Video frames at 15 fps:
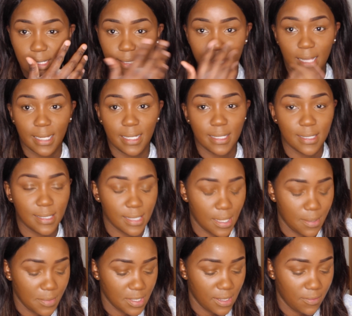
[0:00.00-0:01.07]
exactly the
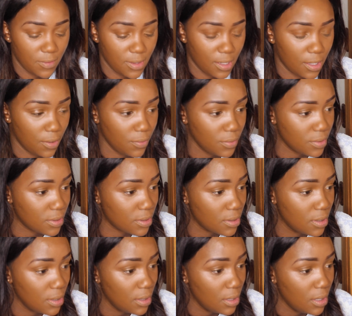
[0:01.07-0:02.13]
same as everything
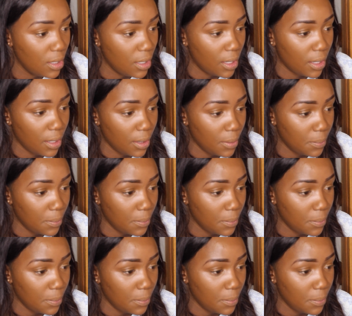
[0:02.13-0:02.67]
else. So